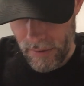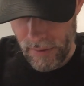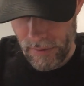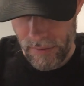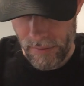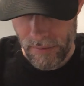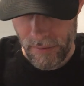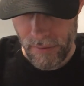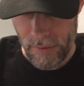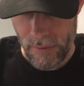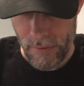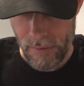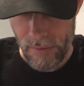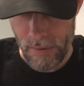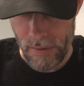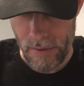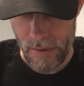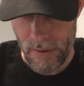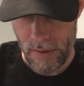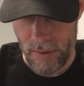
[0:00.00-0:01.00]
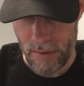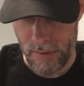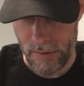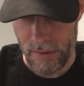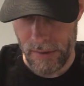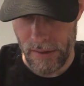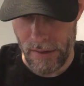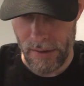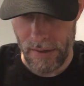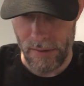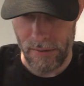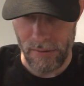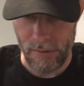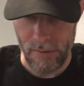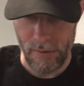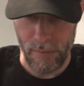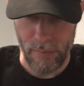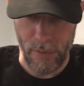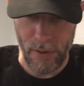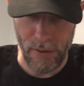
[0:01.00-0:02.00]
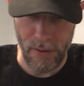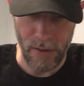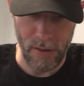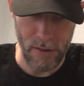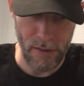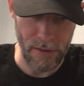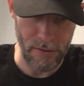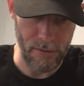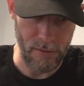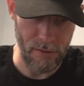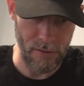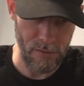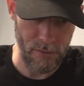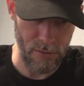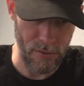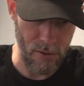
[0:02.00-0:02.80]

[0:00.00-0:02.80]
So yeah, into the punk collection this